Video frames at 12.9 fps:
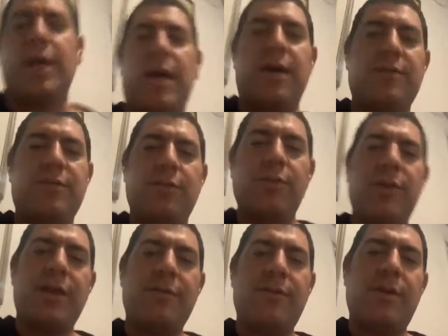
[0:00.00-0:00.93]
as good
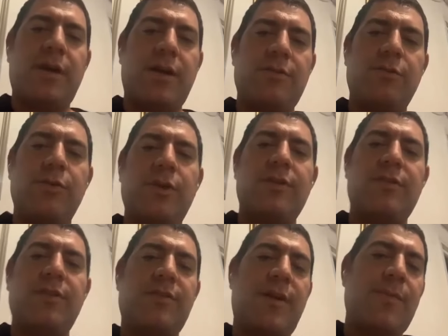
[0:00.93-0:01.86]
as,
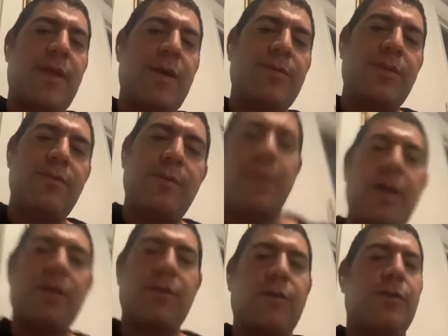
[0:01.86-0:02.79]
and sometimes even
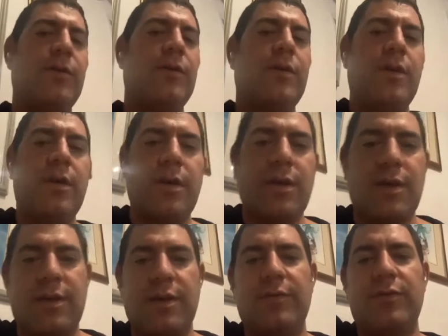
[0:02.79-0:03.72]
better
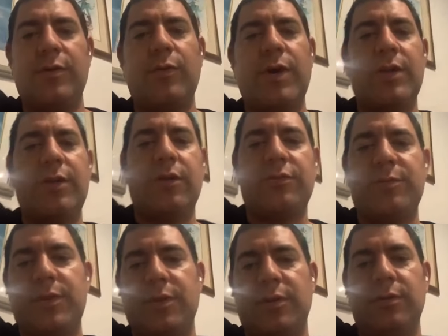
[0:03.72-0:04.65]
than if they were at
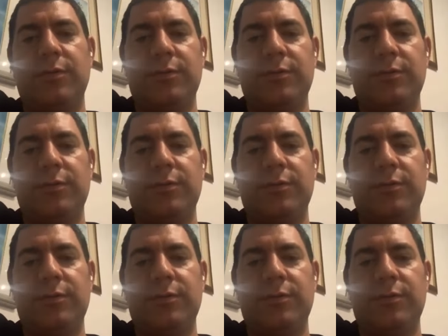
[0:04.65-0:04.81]
hospital.